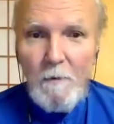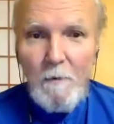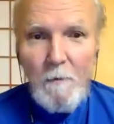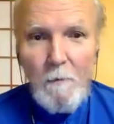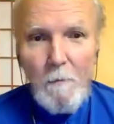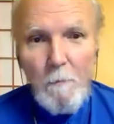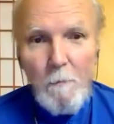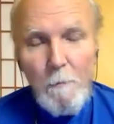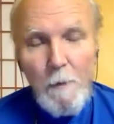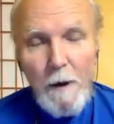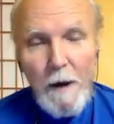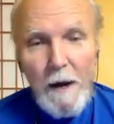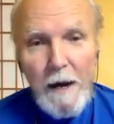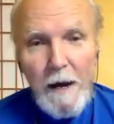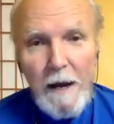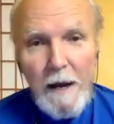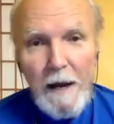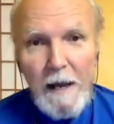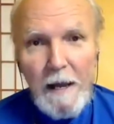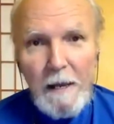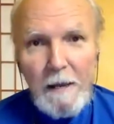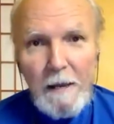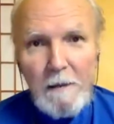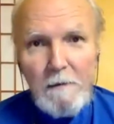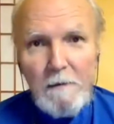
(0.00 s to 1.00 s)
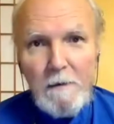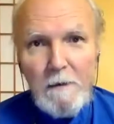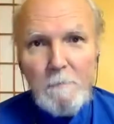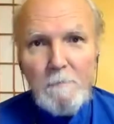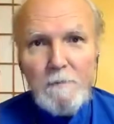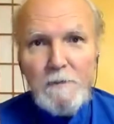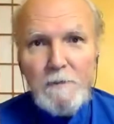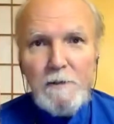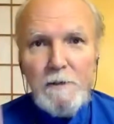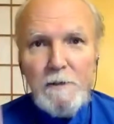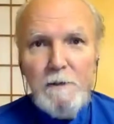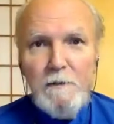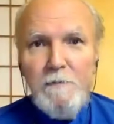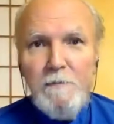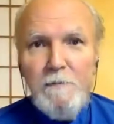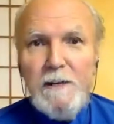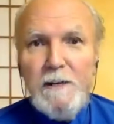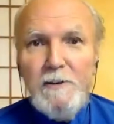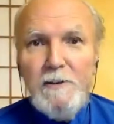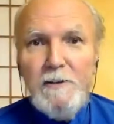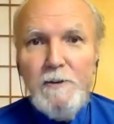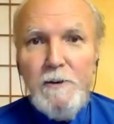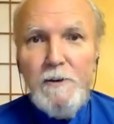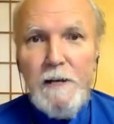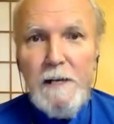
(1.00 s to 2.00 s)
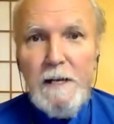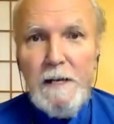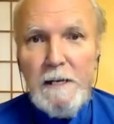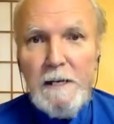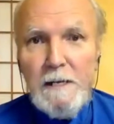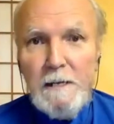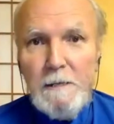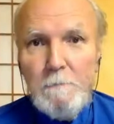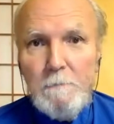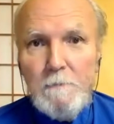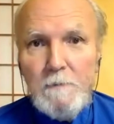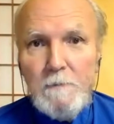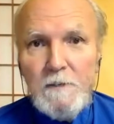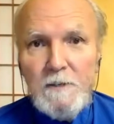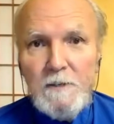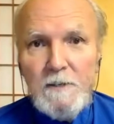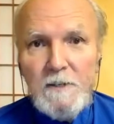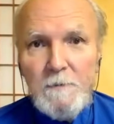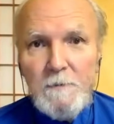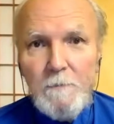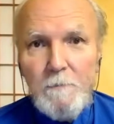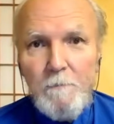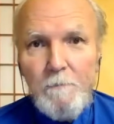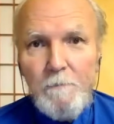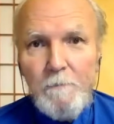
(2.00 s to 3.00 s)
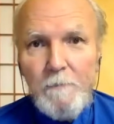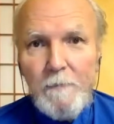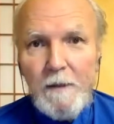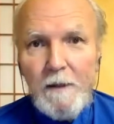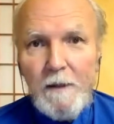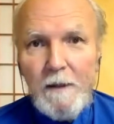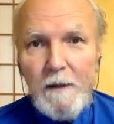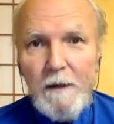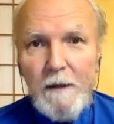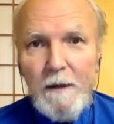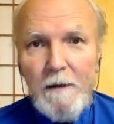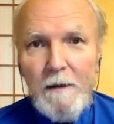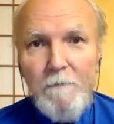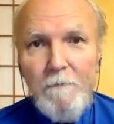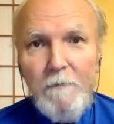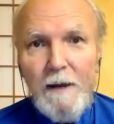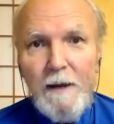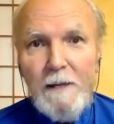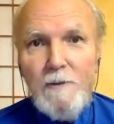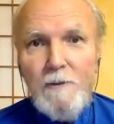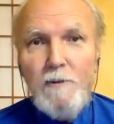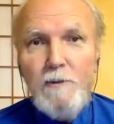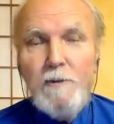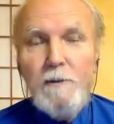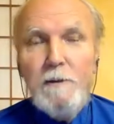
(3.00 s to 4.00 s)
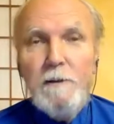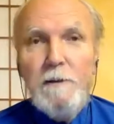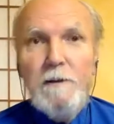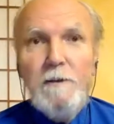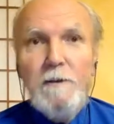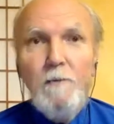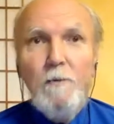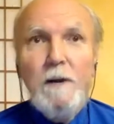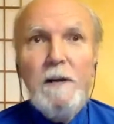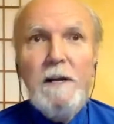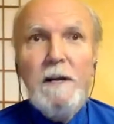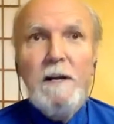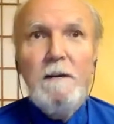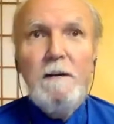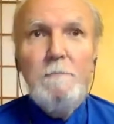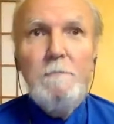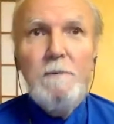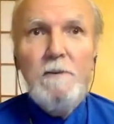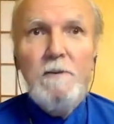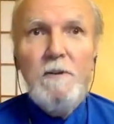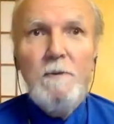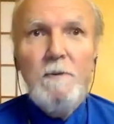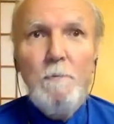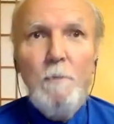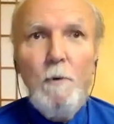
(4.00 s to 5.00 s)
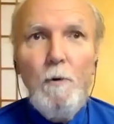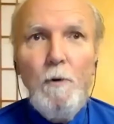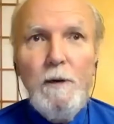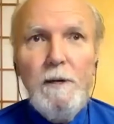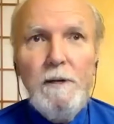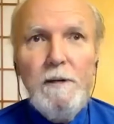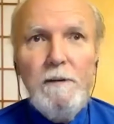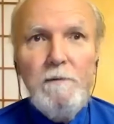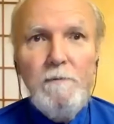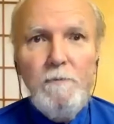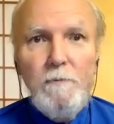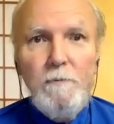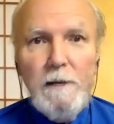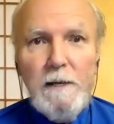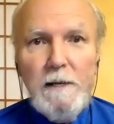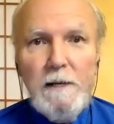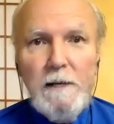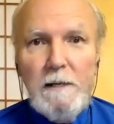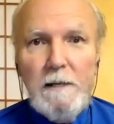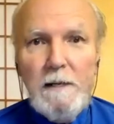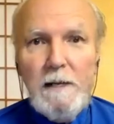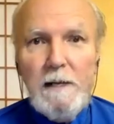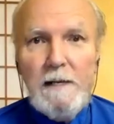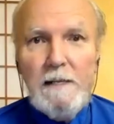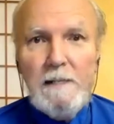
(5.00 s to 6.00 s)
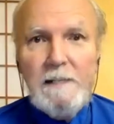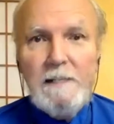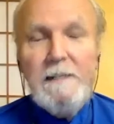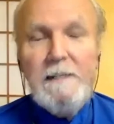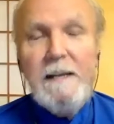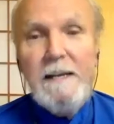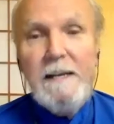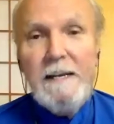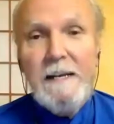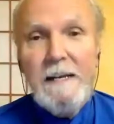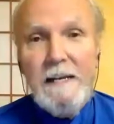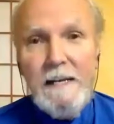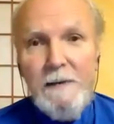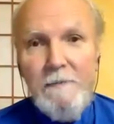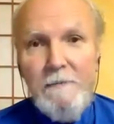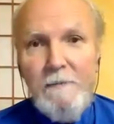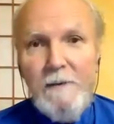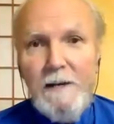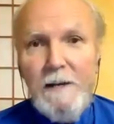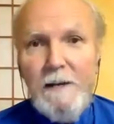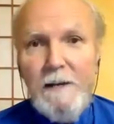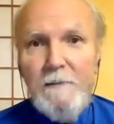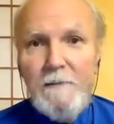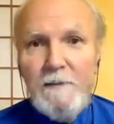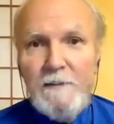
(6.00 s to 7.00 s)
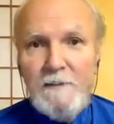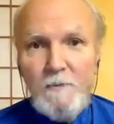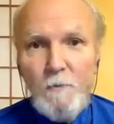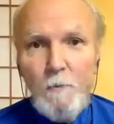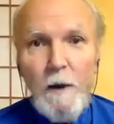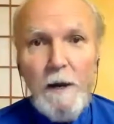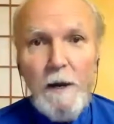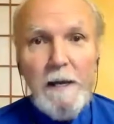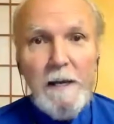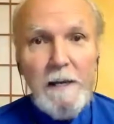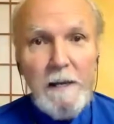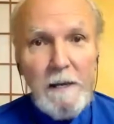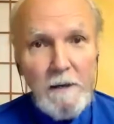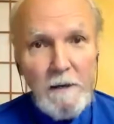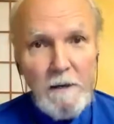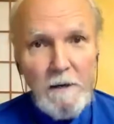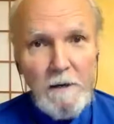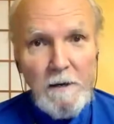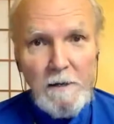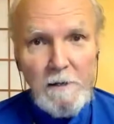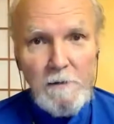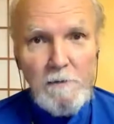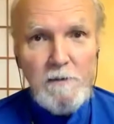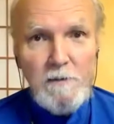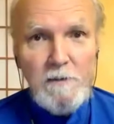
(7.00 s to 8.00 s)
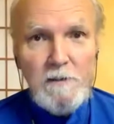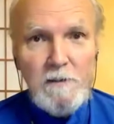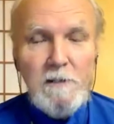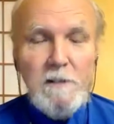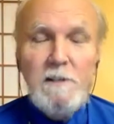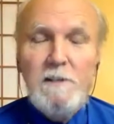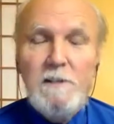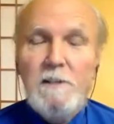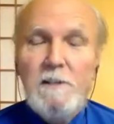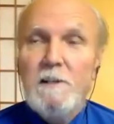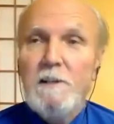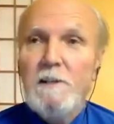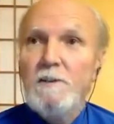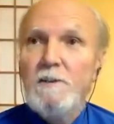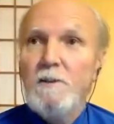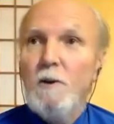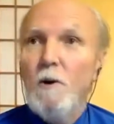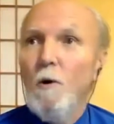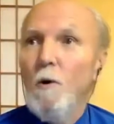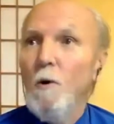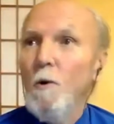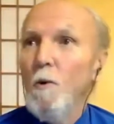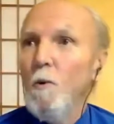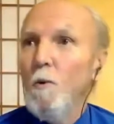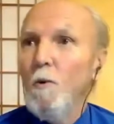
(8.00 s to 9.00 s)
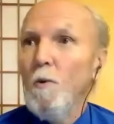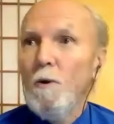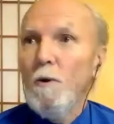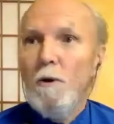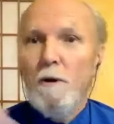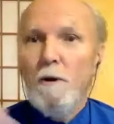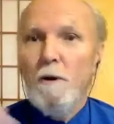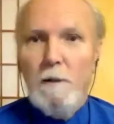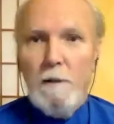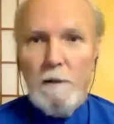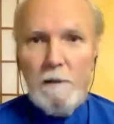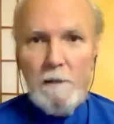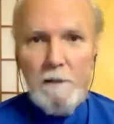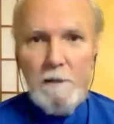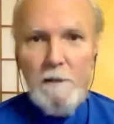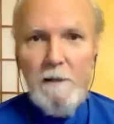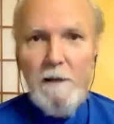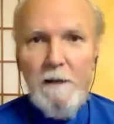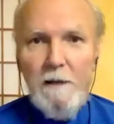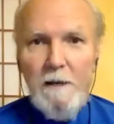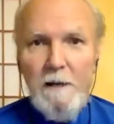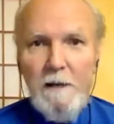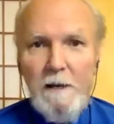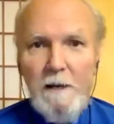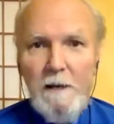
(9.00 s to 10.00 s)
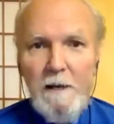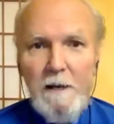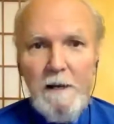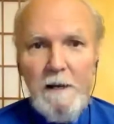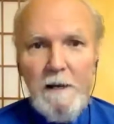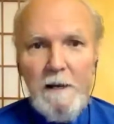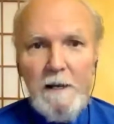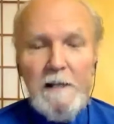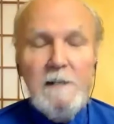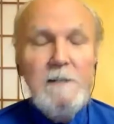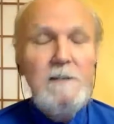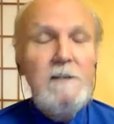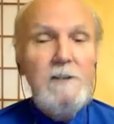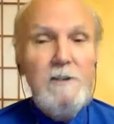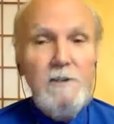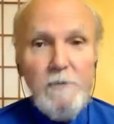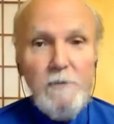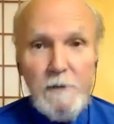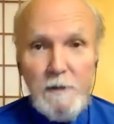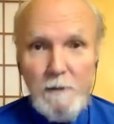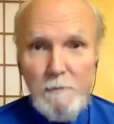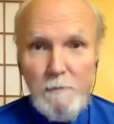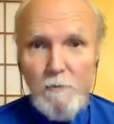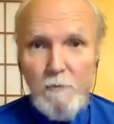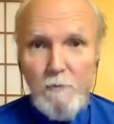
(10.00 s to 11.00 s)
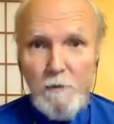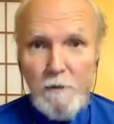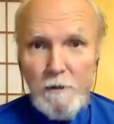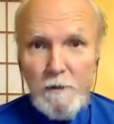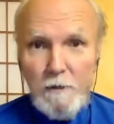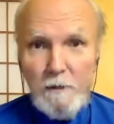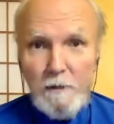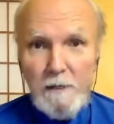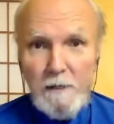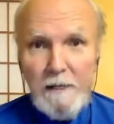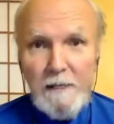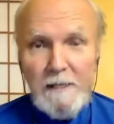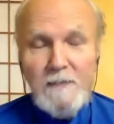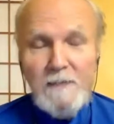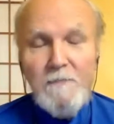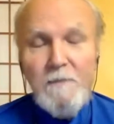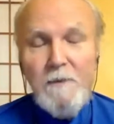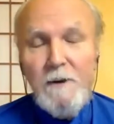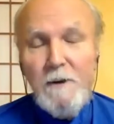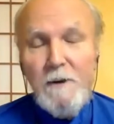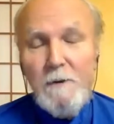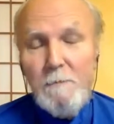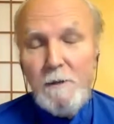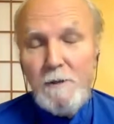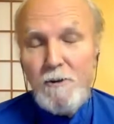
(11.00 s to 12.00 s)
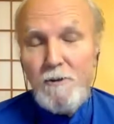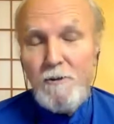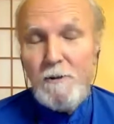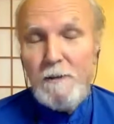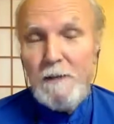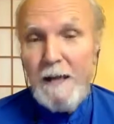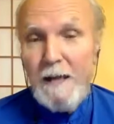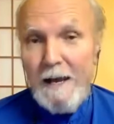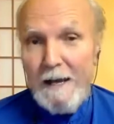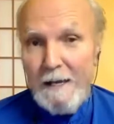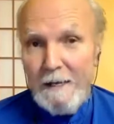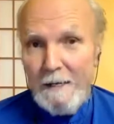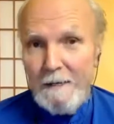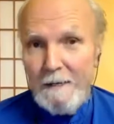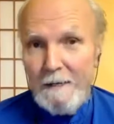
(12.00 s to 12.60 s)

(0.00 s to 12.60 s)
by observing dreams, eventually we come to the point of realizing that even in this waking consciousness, this whole world is a dream world. It's very much like